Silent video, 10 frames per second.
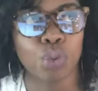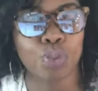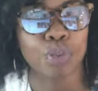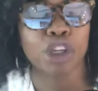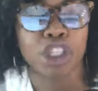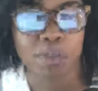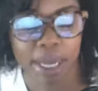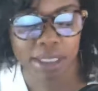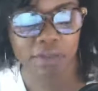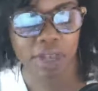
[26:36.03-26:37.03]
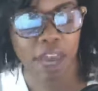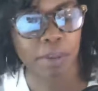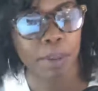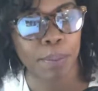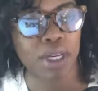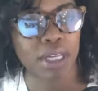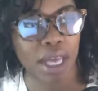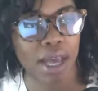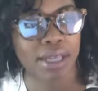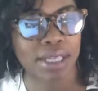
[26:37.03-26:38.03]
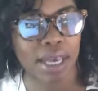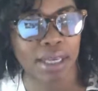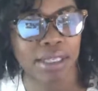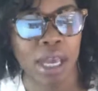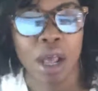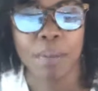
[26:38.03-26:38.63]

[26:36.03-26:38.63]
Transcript: perspective. They have to be put into context,